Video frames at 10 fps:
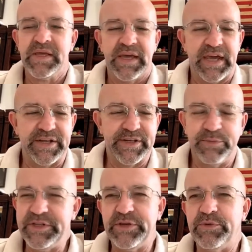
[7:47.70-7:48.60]
and
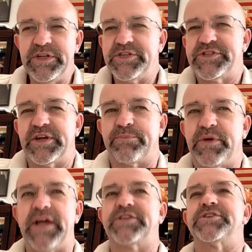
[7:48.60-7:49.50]
we just did a
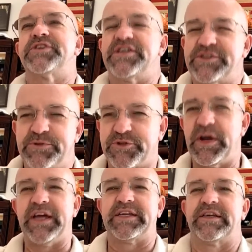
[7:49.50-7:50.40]
practice session with
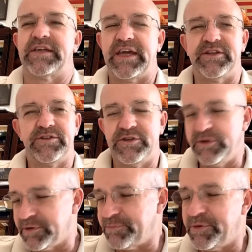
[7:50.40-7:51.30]
tracking, and
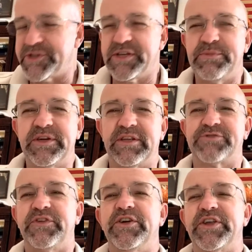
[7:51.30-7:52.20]
you can put something in a
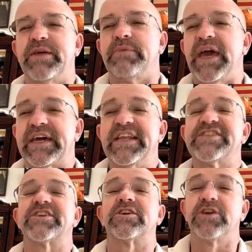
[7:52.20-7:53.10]
Faraday bag and
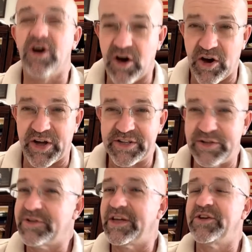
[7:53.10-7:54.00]
it's gone.
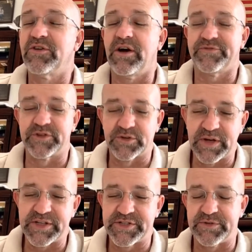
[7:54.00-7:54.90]
You're off the
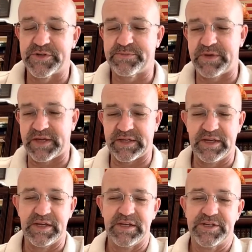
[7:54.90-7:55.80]
grid, so to speak.
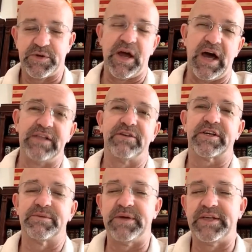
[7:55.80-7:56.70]
So I highly
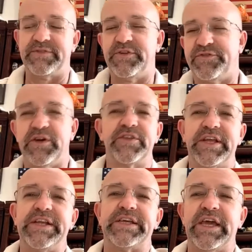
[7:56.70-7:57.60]
recommend, if you feel the
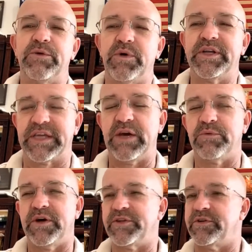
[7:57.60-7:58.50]
need to get one.
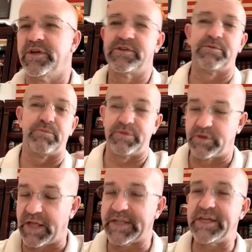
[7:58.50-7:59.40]
They're a
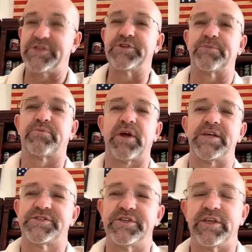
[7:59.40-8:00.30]
lot easier
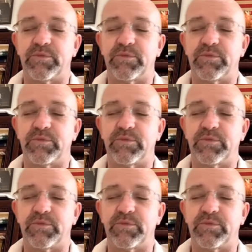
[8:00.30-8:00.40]
priced than they